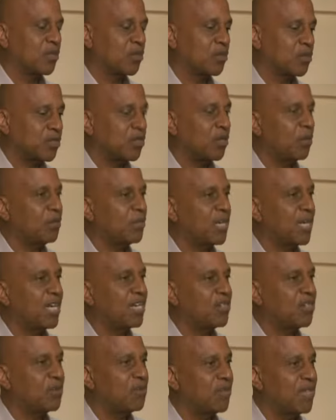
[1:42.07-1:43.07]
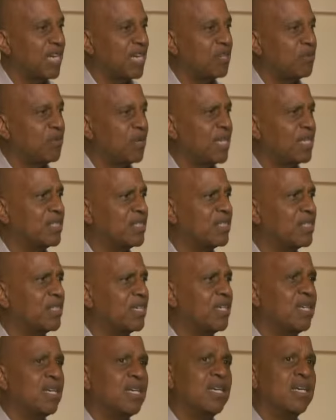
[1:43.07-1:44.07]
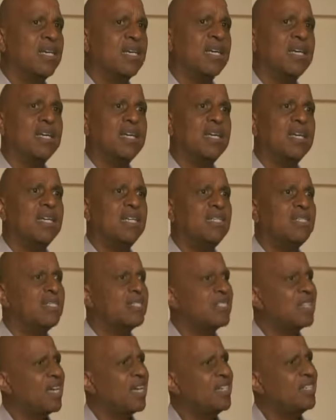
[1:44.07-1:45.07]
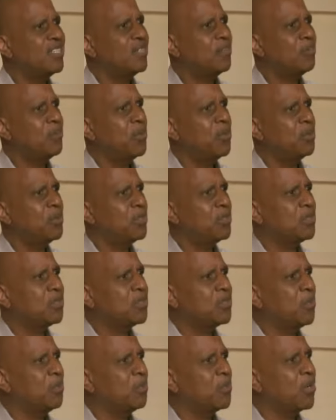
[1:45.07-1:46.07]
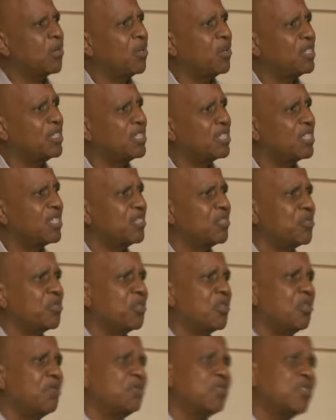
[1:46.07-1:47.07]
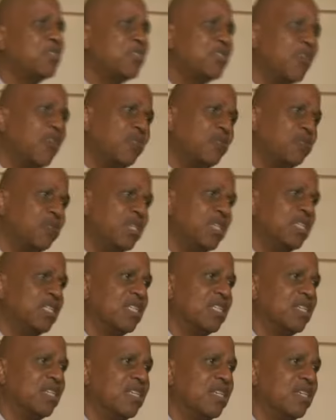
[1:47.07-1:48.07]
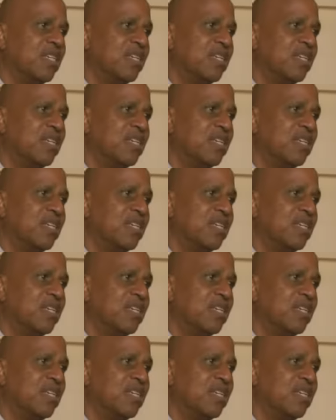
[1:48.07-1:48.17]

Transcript: to some kind of land rights is tantamount to some concession of sovereignty,